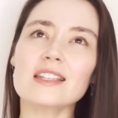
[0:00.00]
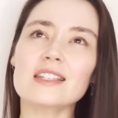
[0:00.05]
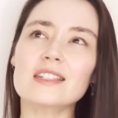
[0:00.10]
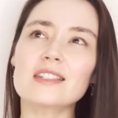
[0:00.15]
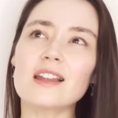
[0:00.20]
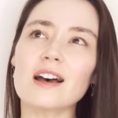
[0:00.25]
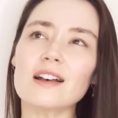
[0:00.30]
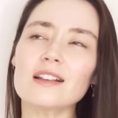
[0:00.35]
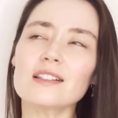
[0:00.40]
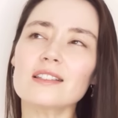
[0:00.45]

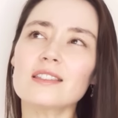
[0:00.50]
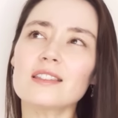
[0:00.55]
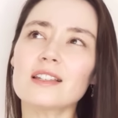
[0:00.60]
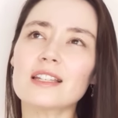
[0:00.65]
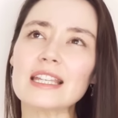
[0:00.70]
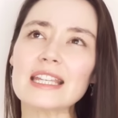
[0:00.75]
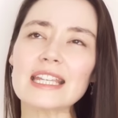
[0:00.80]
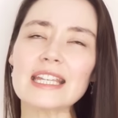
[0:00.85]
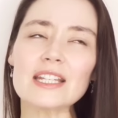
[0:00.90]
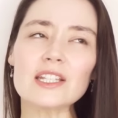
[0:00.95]
Does
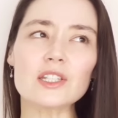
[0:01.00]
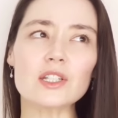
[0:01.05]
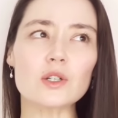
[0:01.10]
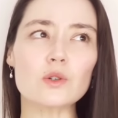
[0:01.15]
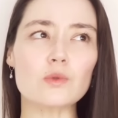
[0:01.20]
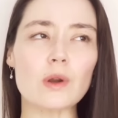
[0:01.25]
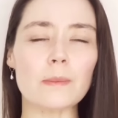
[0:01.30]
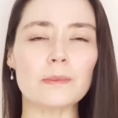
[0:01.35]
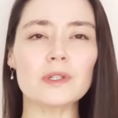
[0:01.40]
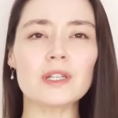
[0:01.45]
the
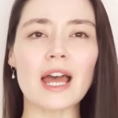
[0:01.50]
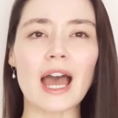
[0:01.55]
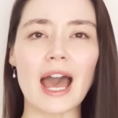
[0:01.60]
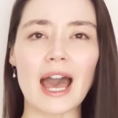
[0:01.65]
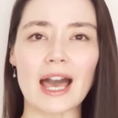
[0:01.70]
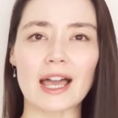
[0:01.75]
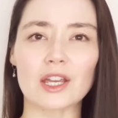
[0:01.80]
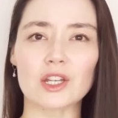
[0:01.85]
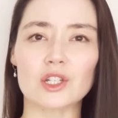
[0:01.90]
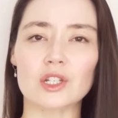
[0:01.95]
interrupted
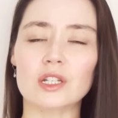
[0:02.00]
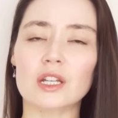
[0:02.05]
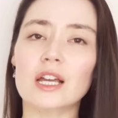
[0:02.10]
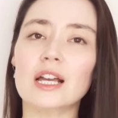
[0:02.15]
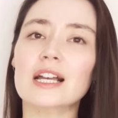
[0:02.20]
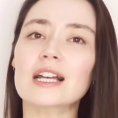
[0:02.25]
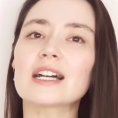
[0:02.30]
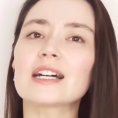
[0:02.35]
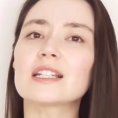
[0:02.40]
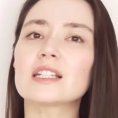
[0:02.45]
action
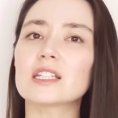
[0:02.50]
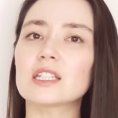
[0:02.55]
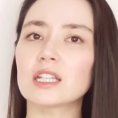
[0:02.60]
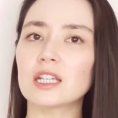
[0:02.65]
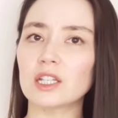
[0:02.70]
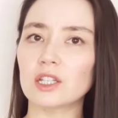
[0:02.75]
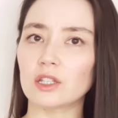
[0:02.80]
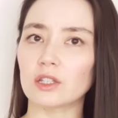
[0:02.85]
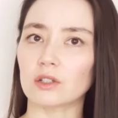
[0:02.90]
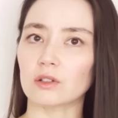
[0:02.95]

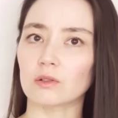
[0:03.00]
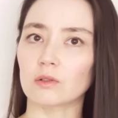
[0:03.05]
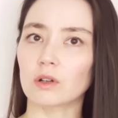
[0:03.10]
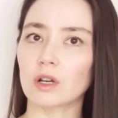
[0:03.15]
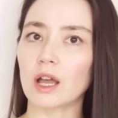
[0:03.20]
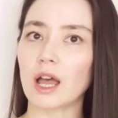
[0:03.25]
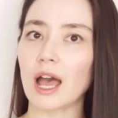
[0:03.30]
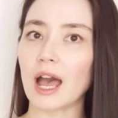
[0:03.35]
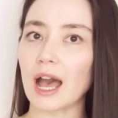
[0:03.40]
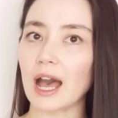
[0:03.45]
continue
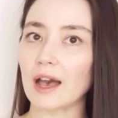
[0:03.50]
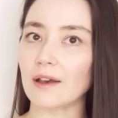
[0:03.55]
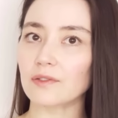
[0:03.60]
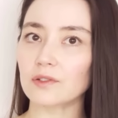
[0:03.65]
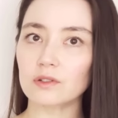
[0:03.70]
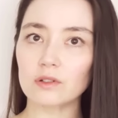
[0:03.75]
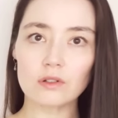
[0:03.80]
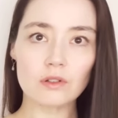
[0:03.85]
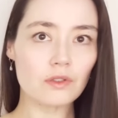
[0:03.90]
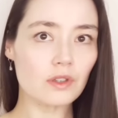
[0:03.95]

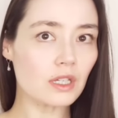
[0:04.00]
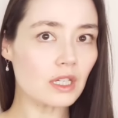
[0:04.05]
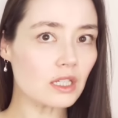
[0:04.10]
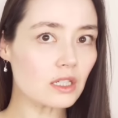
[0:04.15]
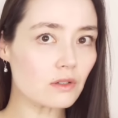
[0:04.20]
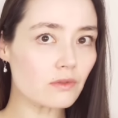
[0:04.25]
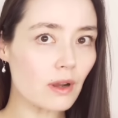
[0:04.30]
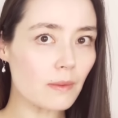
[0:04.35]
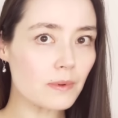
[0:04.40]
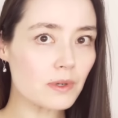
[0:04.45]
after the
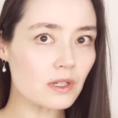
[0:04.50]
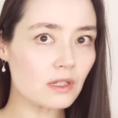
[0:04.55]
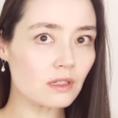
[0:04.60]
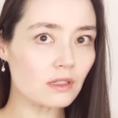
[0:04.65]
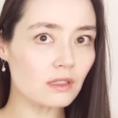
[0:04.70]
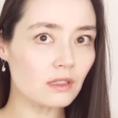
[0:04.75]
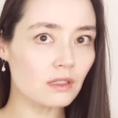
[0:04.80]
interruption?